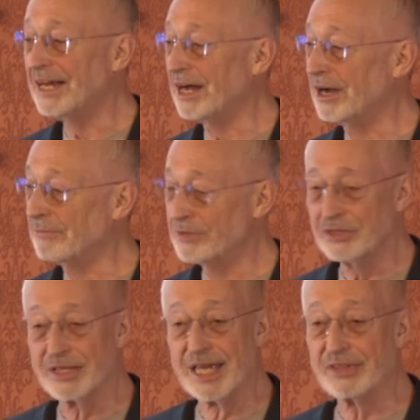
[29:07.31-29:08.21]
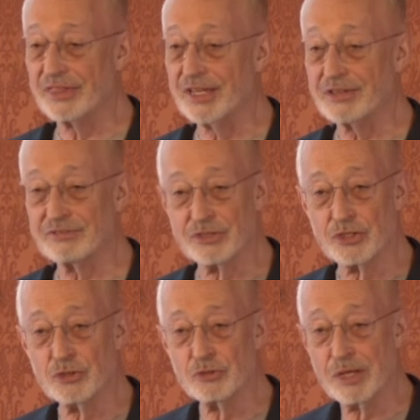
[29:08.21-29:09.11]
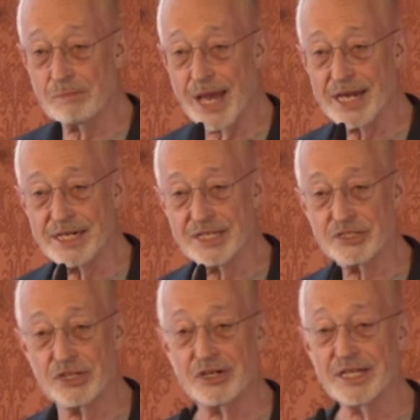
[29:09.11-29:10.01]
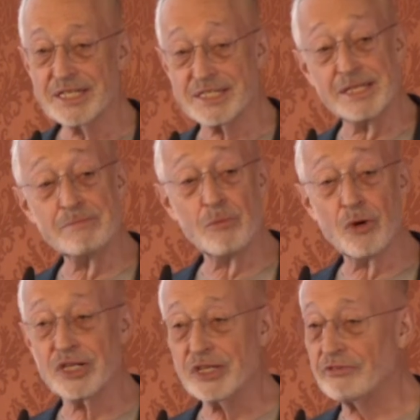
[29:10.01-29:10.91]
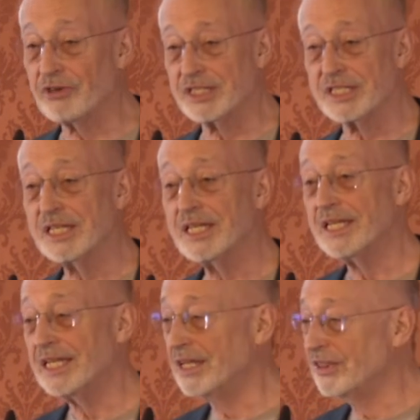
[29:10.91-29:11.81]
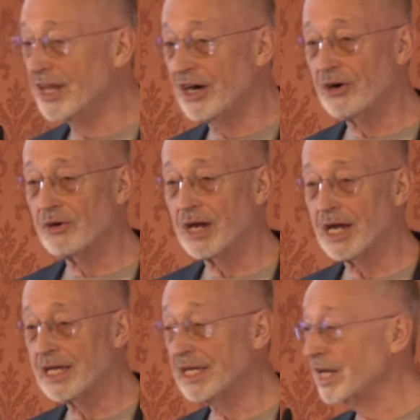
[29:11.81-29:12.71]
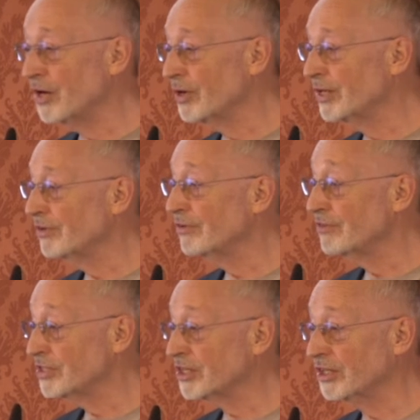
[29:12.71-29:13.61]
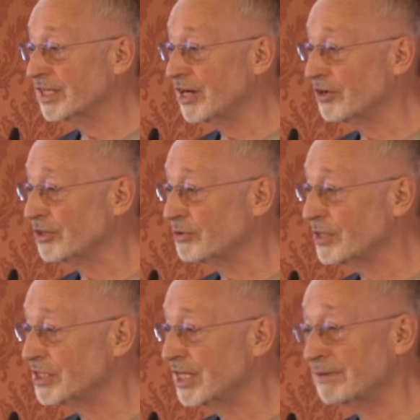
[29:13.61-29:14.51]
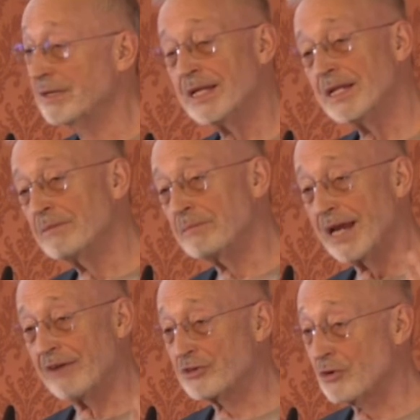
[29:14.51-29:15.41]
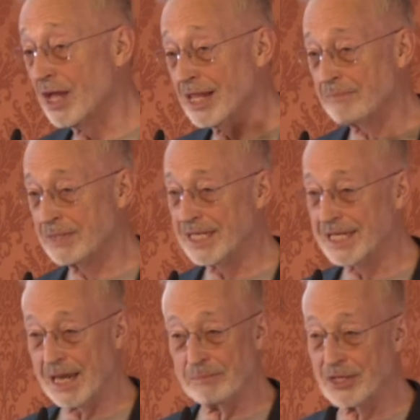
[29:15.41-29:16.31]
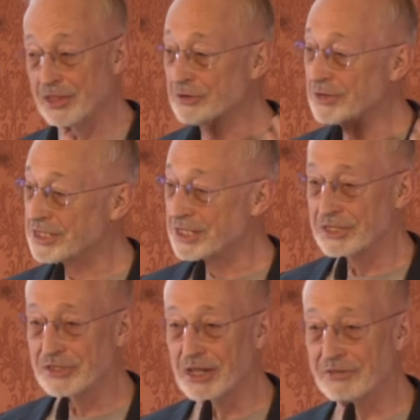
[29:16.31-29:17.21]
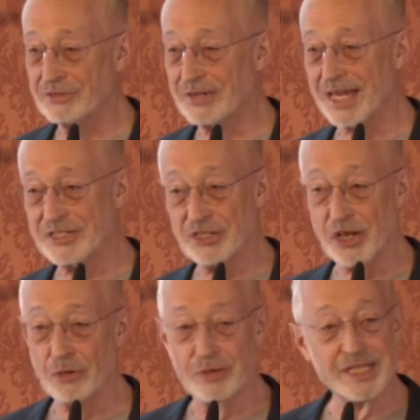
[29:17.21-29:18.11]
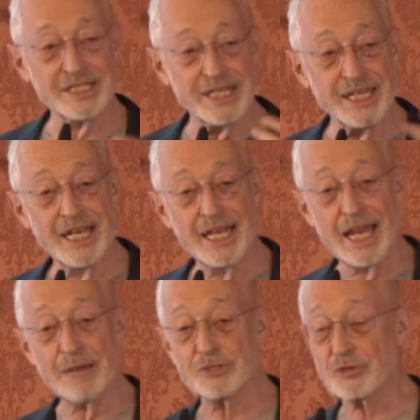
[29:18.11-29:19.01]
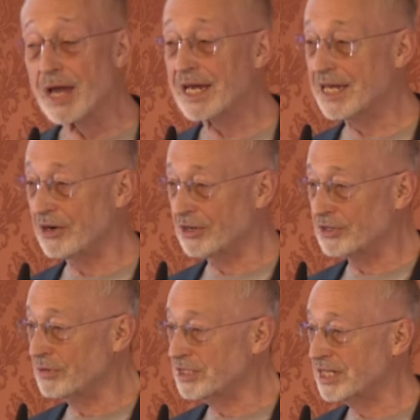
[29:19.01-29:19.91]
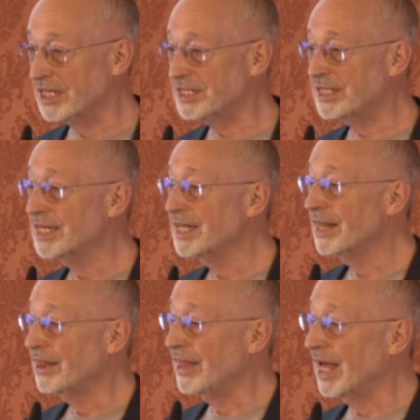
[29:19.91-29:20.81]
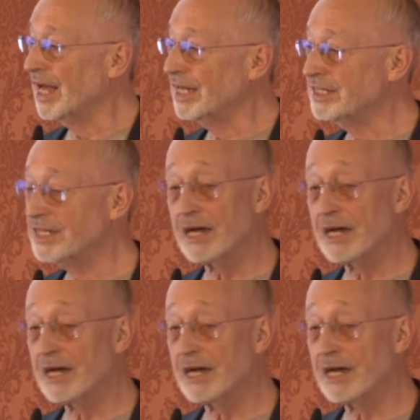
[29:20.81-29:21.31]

You can't think of two commodities that seem more different in their inherent physical characteristic, but after all, I'm an economic theorist, as all of you guys know, and it's the abstract characteristics that